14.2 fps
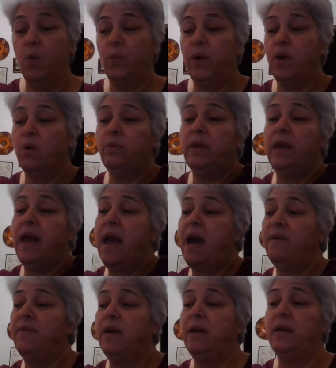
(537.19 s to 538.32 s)
We only
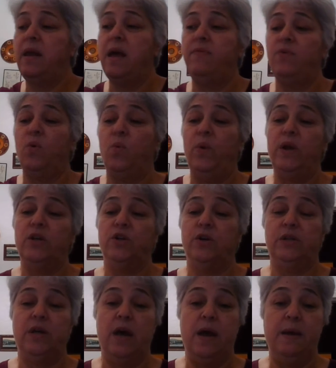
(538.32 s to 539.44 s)
have it in the
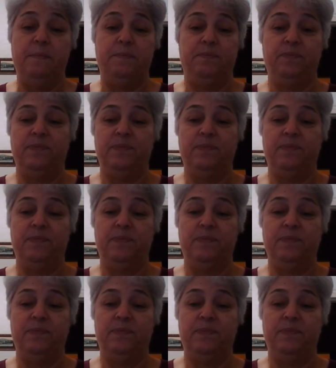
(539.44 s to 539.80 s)
wintertime.